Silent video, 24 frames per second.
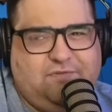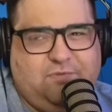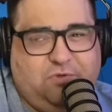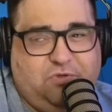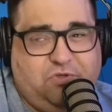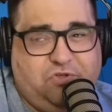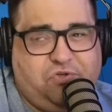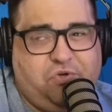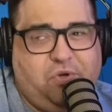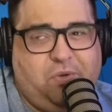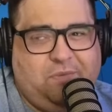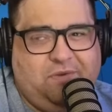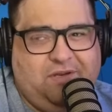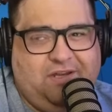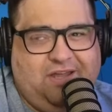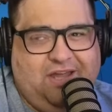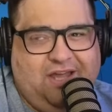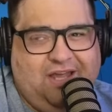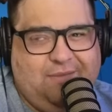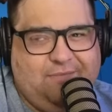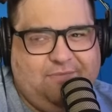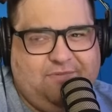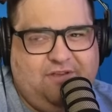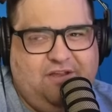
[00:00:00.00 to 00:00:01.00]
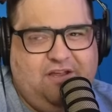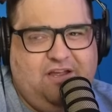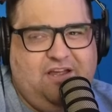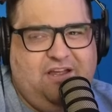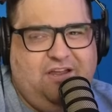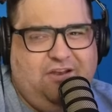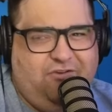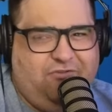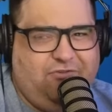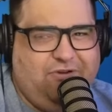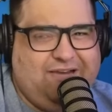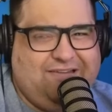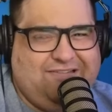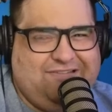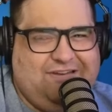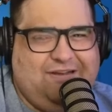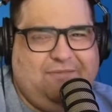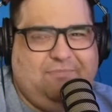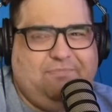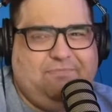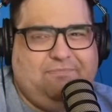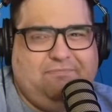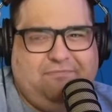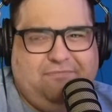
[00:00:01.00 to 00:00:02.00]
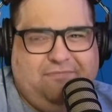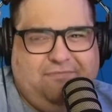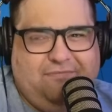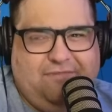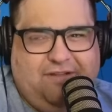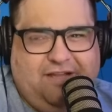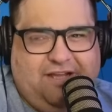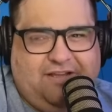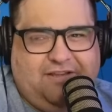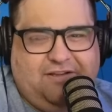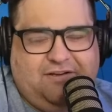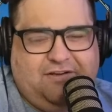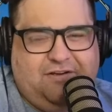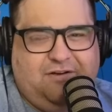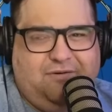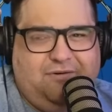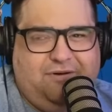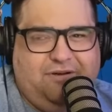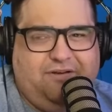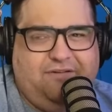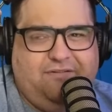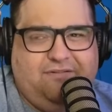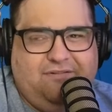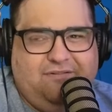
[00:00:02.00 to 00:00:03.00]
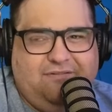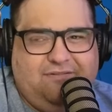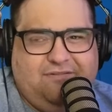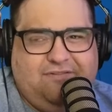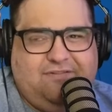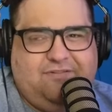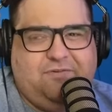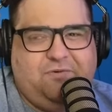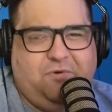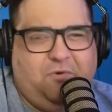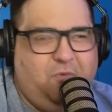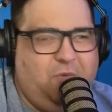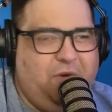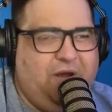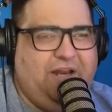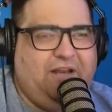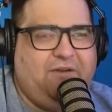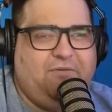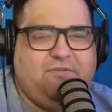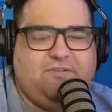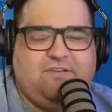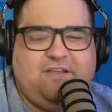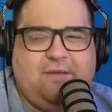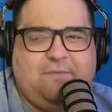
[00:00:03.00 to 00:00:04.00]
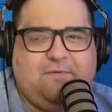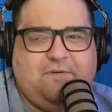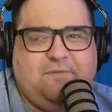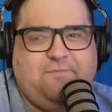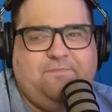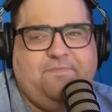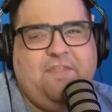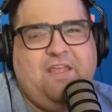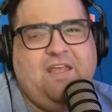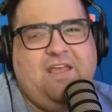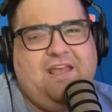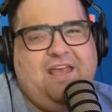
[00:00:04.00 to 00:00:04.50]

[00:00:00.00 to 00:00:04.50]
will show up to games dressed up like they're going to a wedding reception,